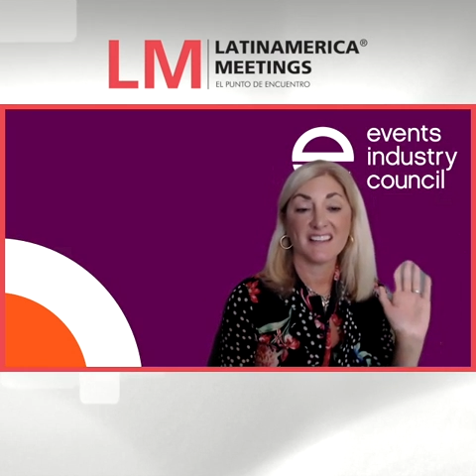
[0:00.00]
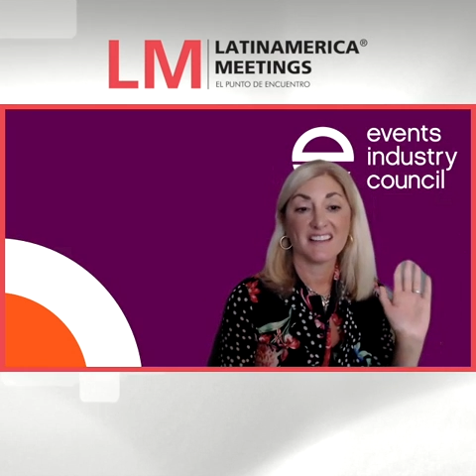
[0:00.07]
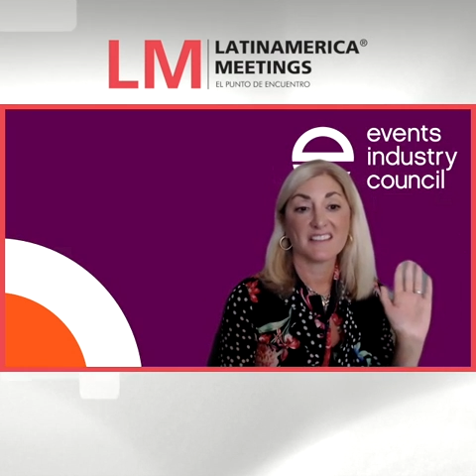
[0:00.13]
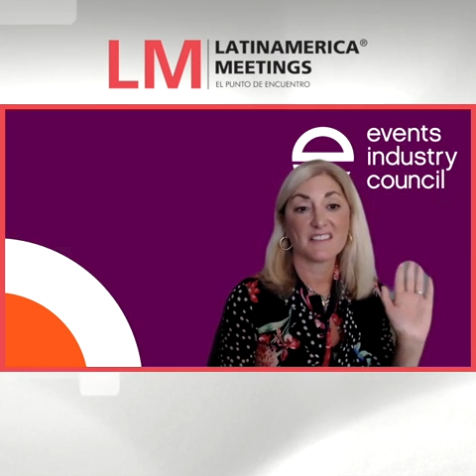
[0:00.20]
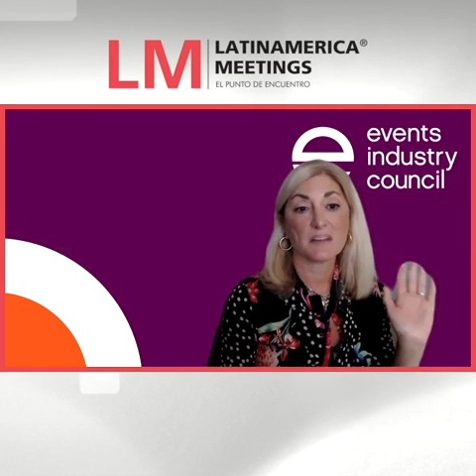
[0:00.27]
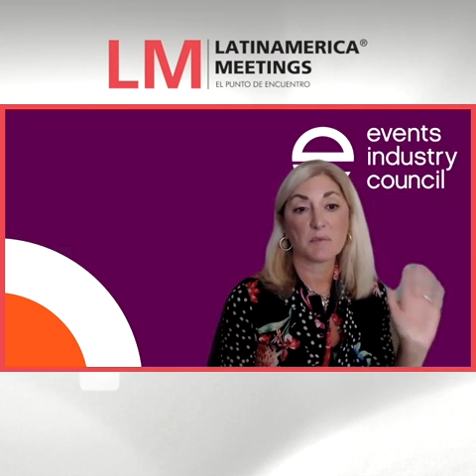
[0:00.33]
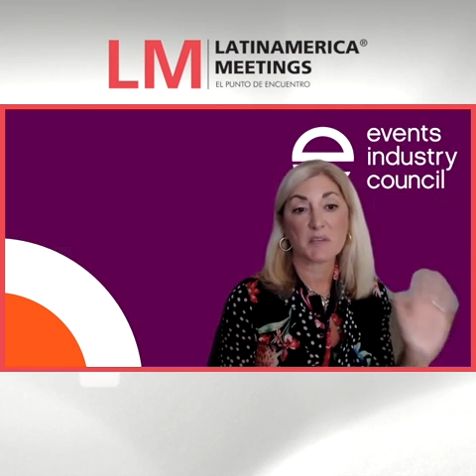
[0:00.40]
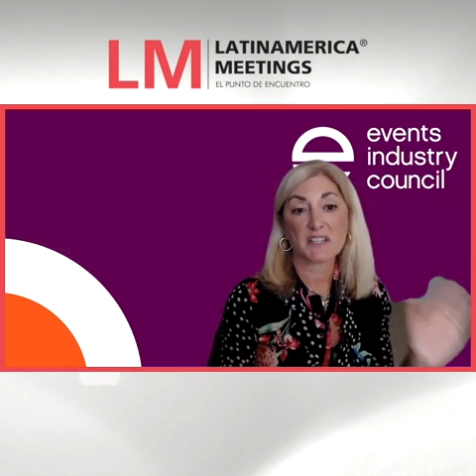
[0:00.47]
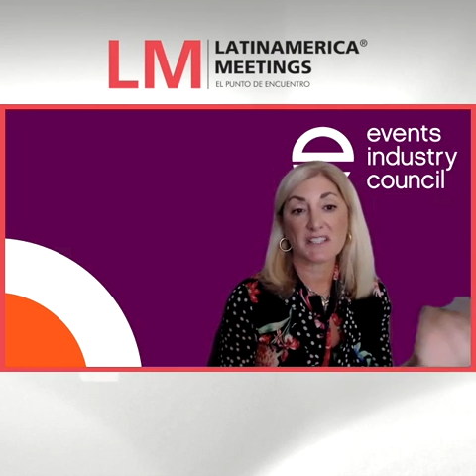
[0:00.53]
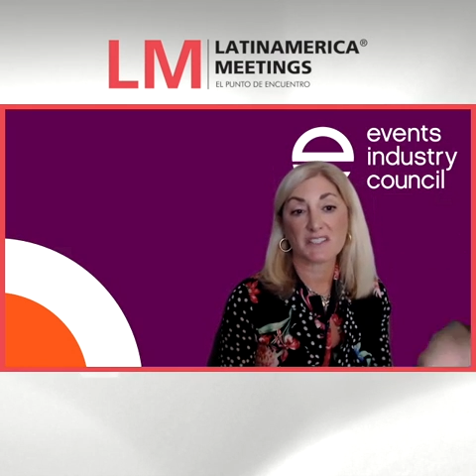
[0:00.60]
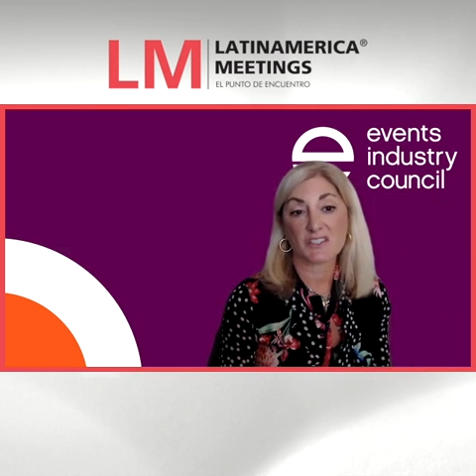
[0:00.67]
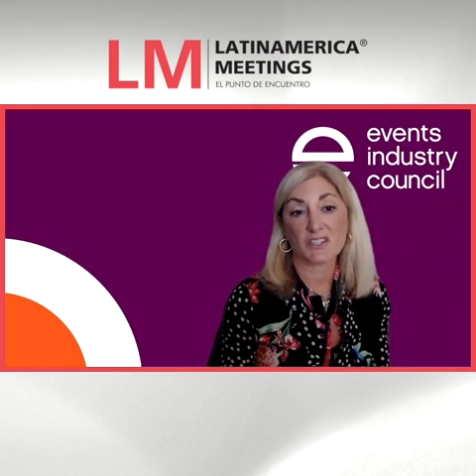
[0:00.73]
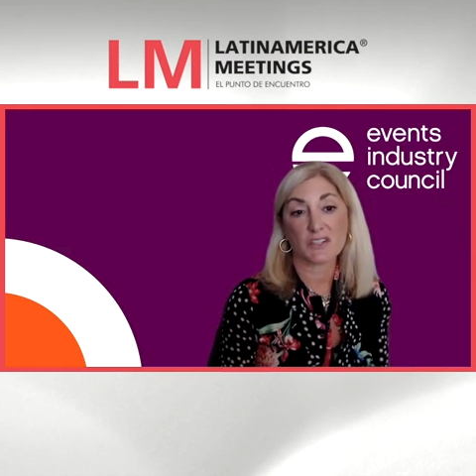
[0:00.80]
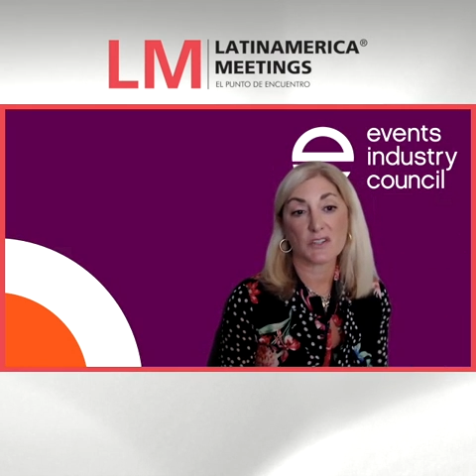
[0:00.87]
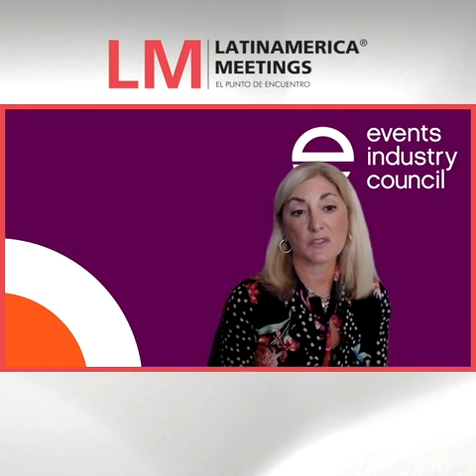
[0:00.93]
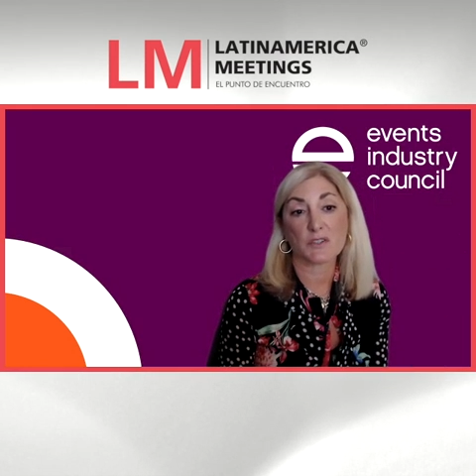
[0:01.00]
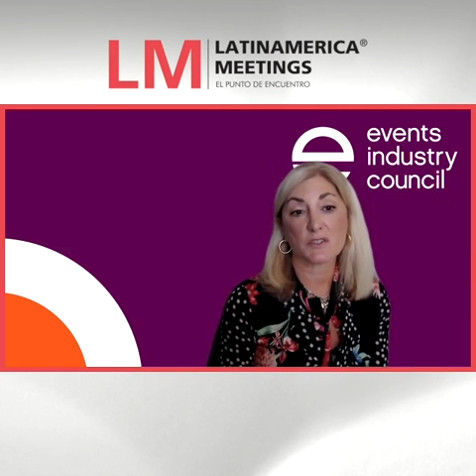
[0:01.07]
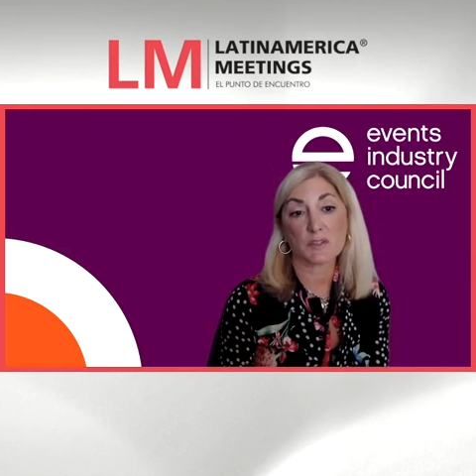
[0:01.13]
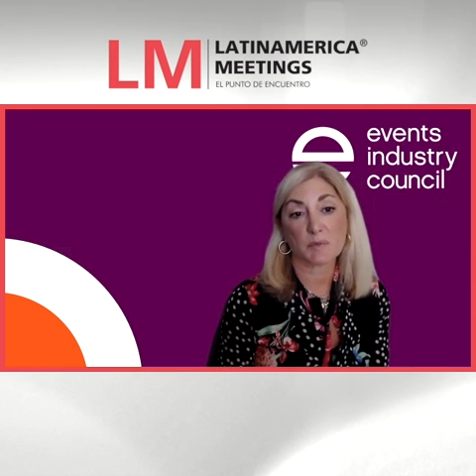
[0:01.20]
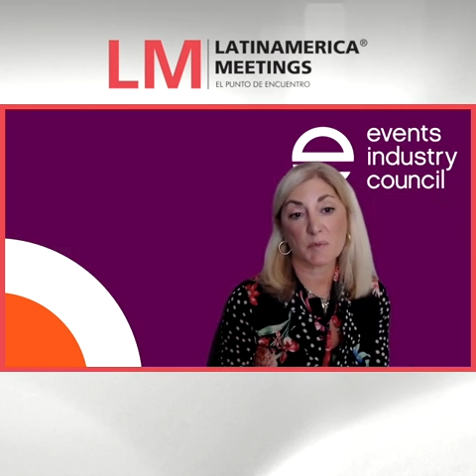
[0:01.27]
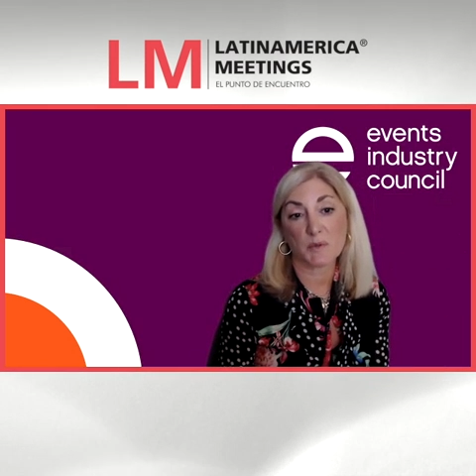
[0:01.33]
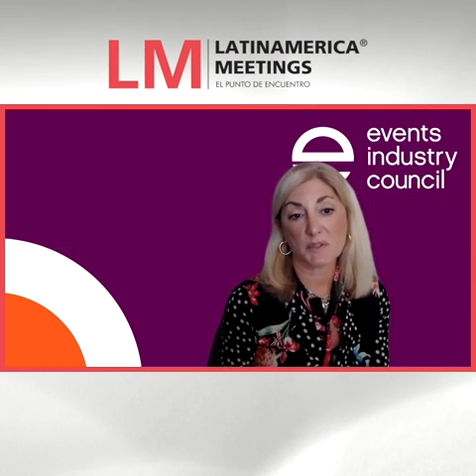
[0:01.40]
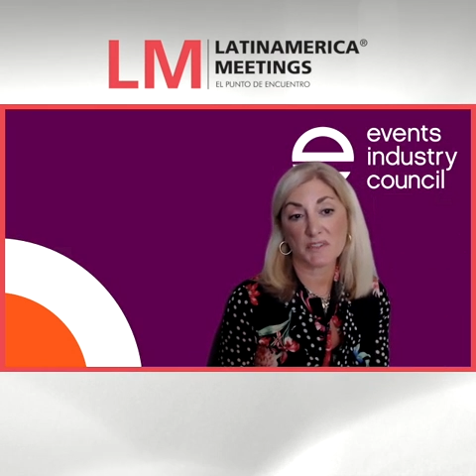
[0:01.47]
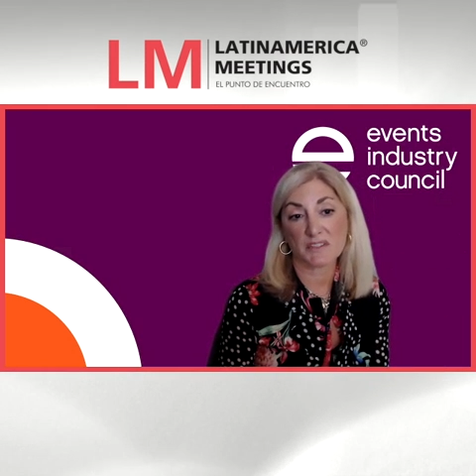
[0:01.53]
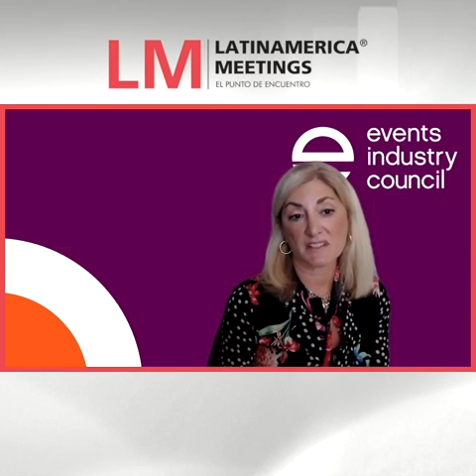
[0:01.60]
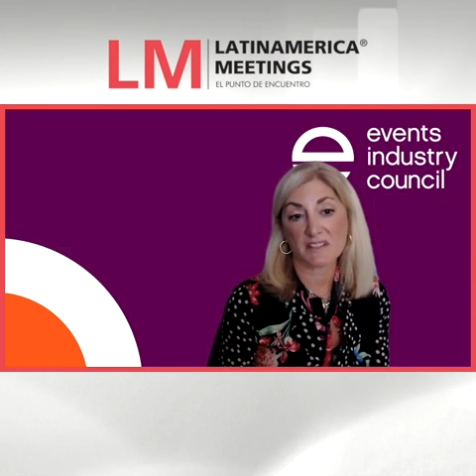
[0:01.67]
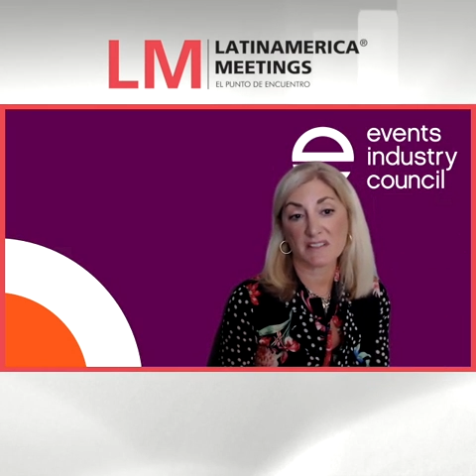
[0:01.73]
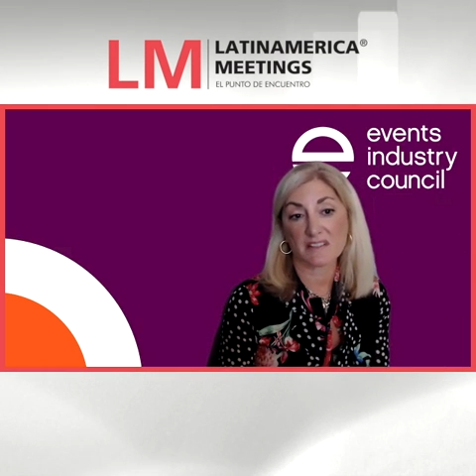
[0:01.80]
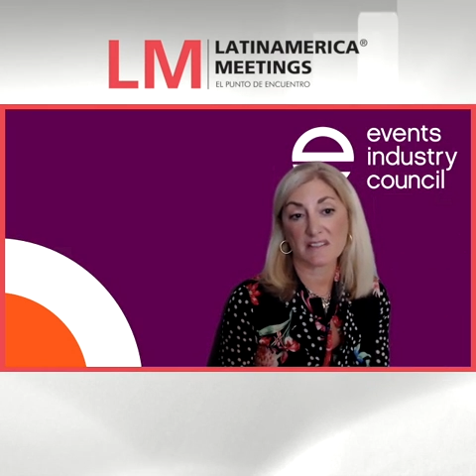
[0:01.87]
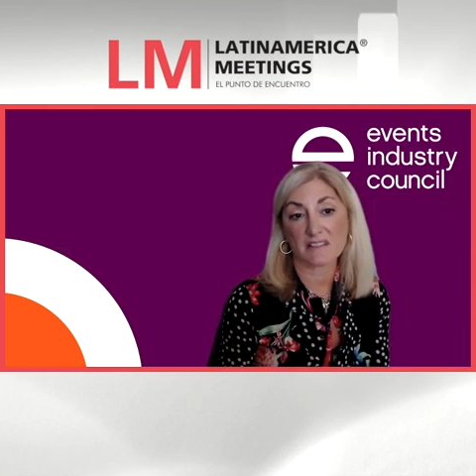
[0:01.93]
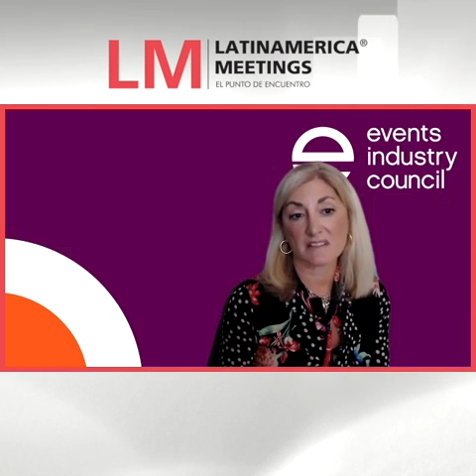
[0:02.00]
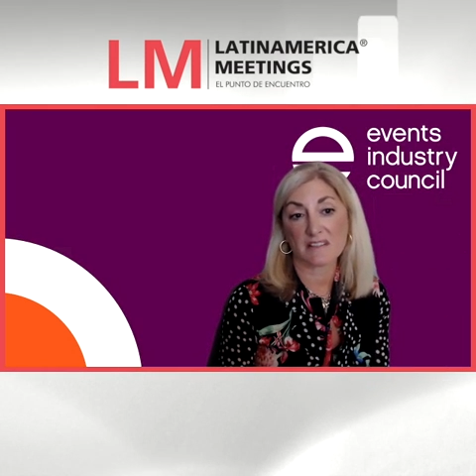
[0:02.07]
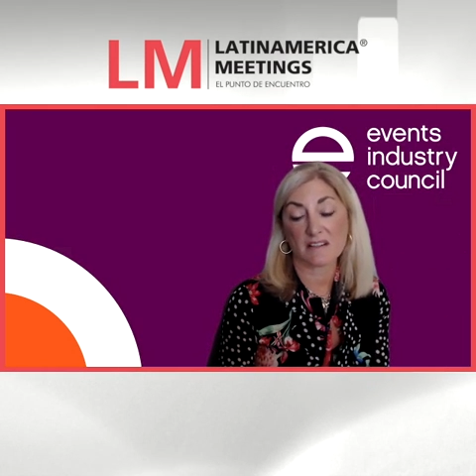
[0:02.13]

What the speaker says: that we continue to support these